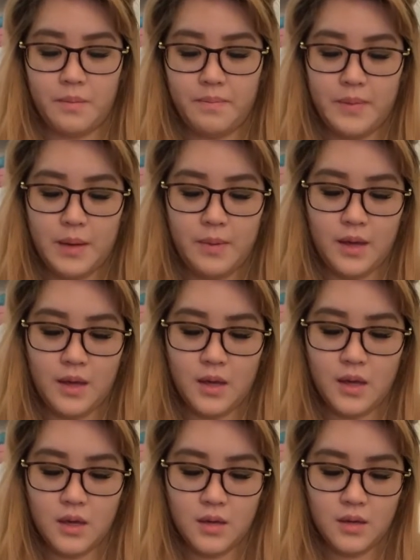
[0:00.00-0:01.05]

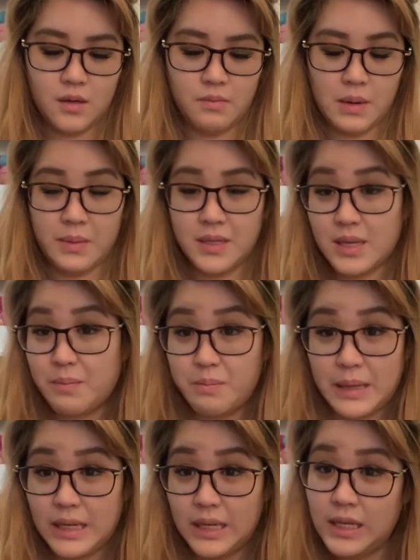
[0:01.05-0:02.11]
Maybe some
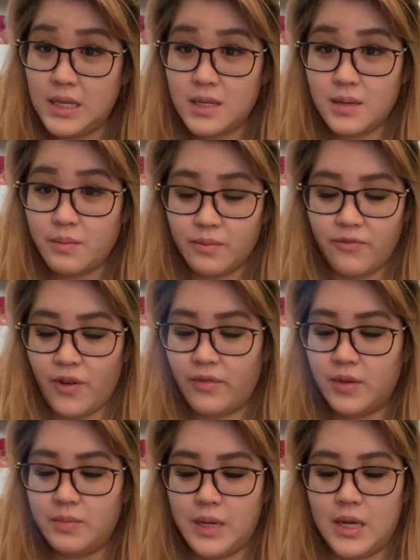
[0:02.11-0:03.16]
beanies, some
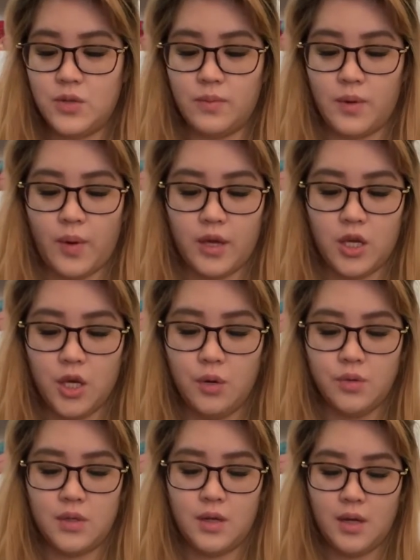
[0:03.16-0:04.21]
velvet beanies would be quite
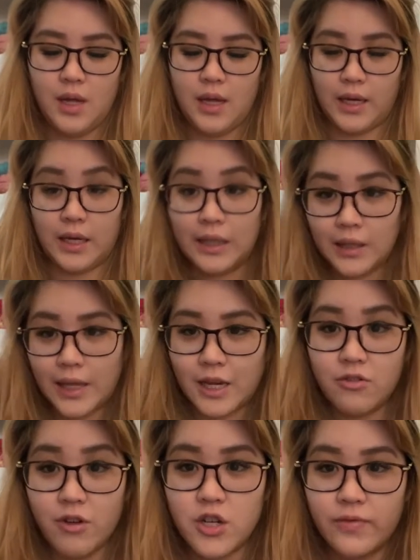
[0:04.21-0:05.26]
cute. Like
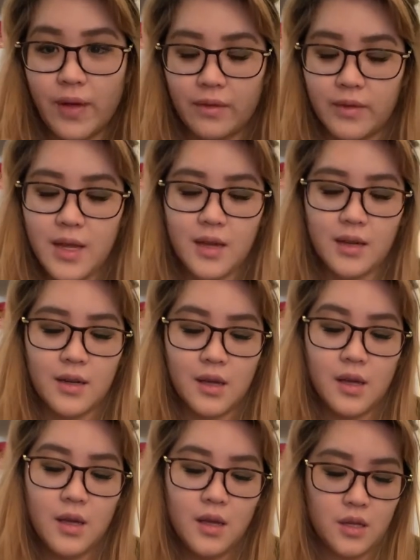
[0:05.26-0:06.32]
crushed velvet.
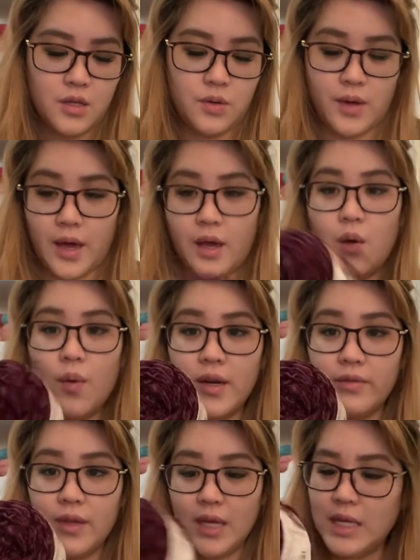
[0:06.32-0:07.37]
So yeah, I got one
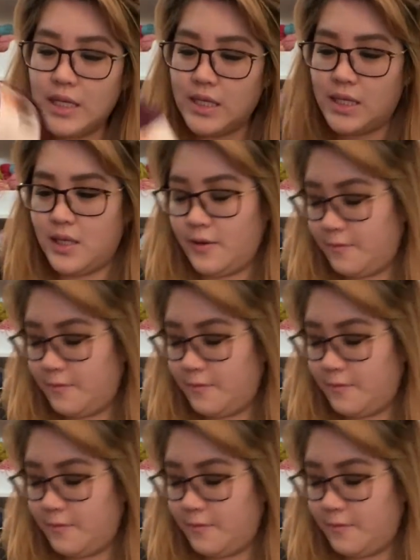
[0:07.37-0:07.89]
of this.